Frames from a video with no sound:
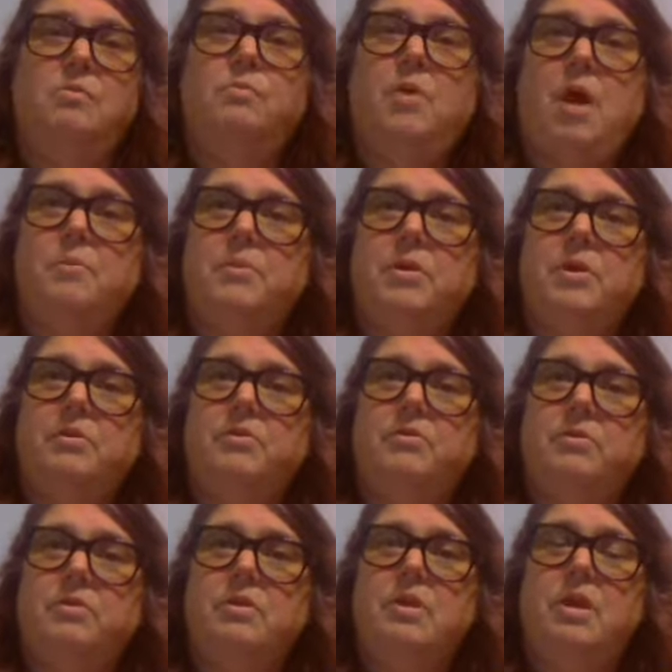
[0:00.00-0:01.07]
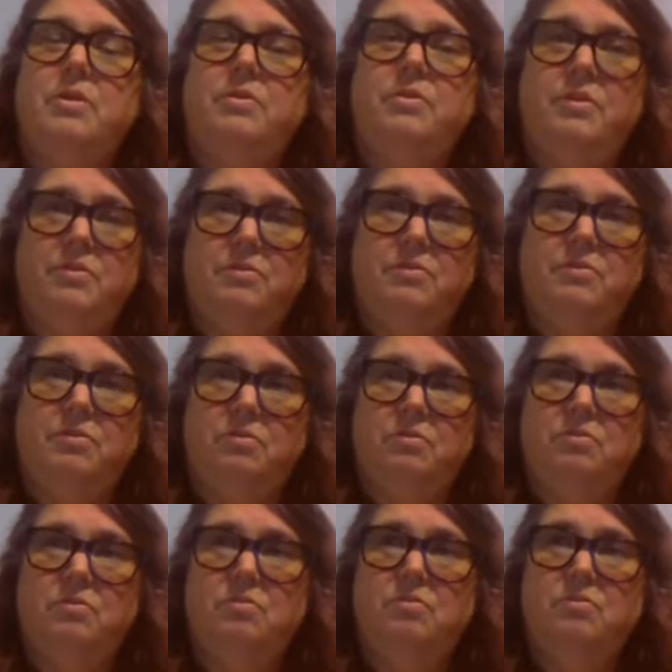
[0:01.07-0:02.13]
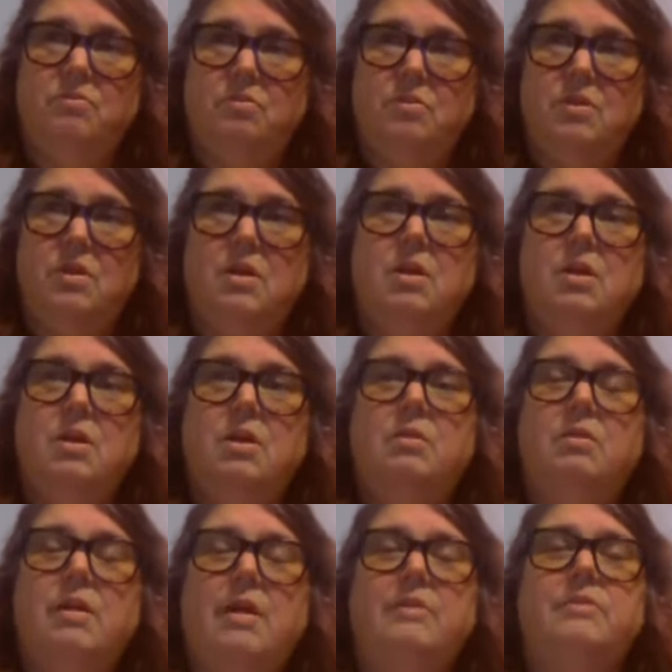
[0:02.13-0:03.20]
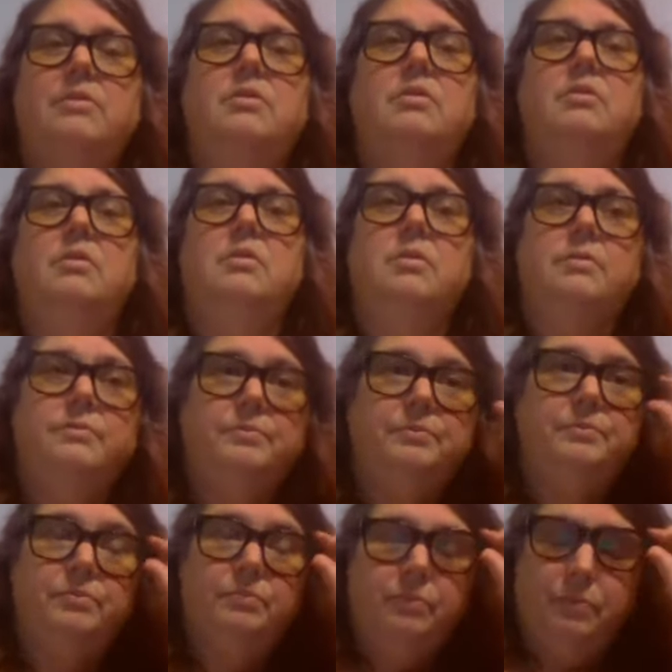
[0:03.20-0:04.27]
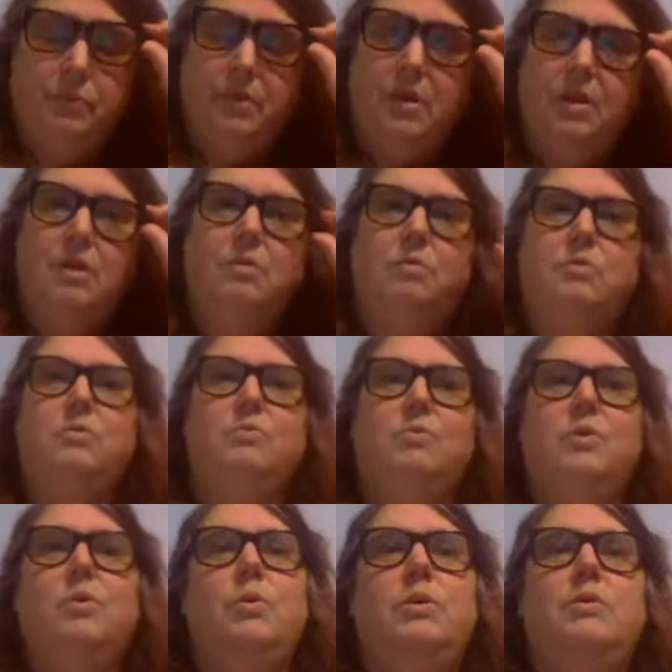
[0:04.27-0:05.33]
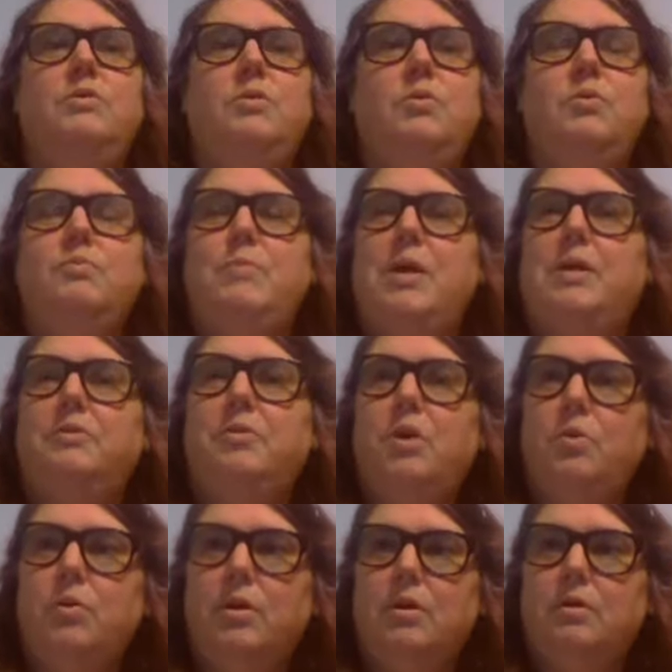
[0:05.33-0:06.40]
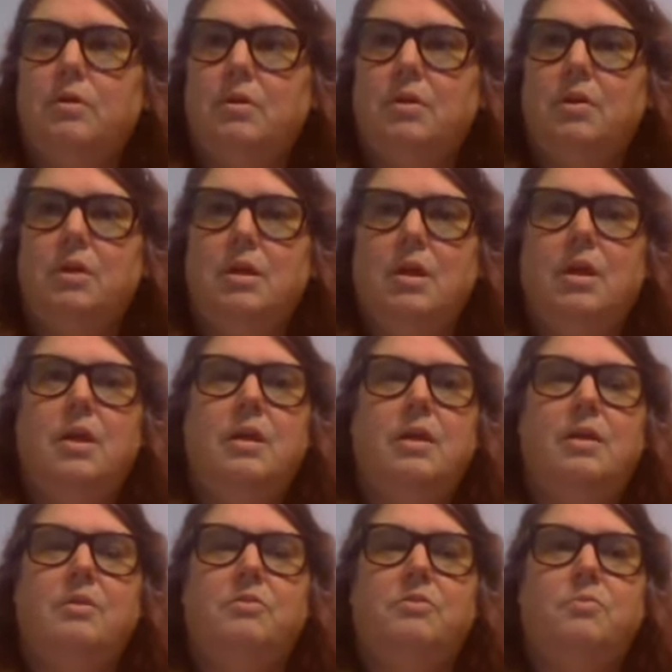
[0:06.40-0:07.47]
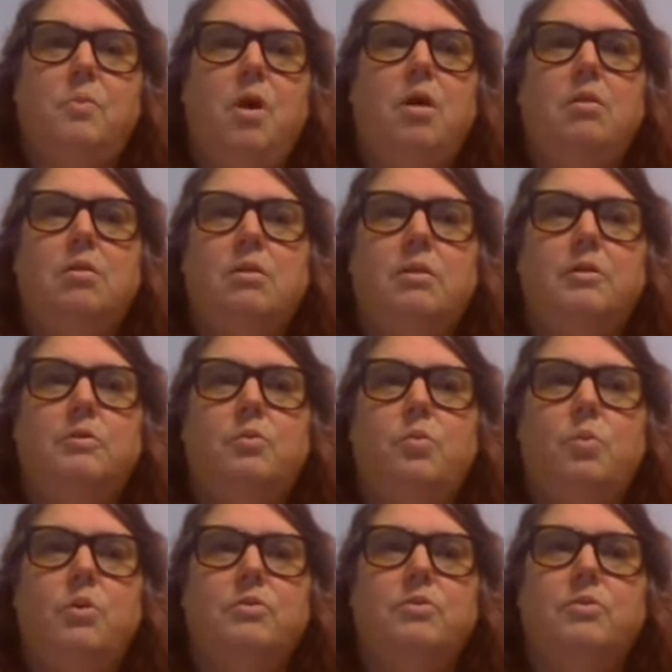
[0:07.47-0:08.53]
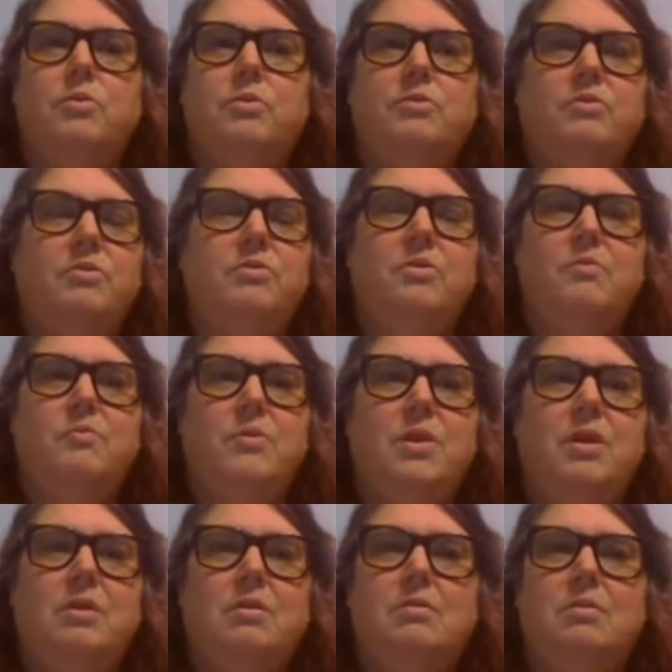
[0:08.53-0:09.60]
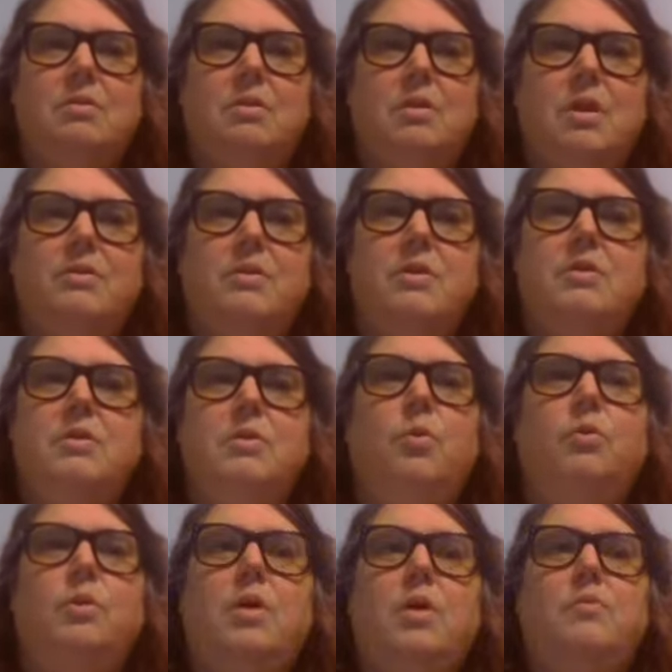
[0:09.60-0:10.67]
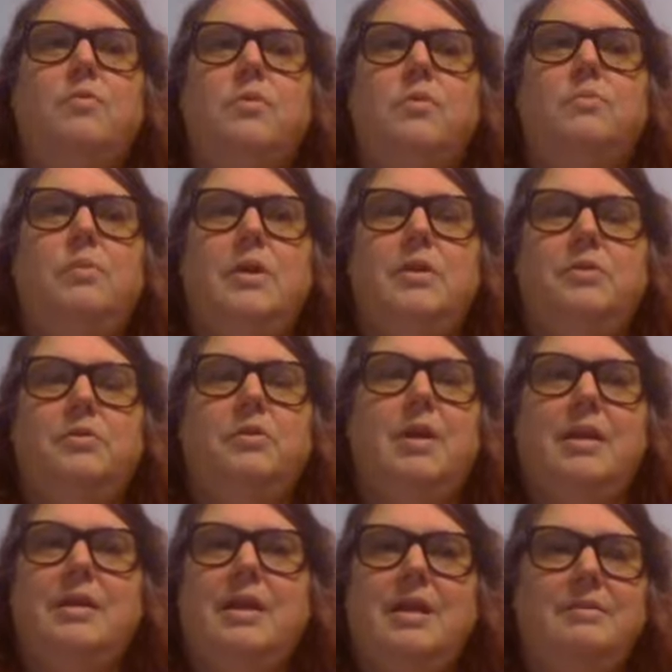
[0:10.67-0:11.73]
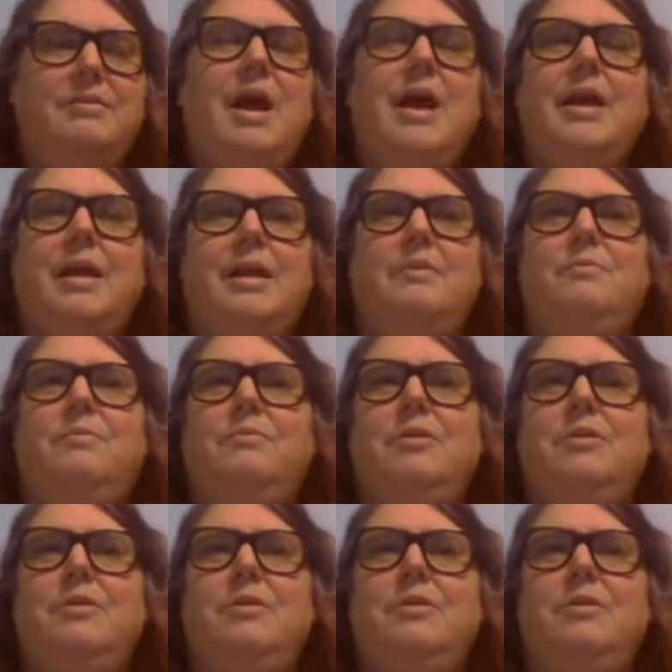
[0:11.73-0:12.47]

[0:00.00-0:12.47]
properties in this lesson. What we're going to do is make a token. Get a small clear quartz crystal, something that you can hold comfortably in your hand, not tiny,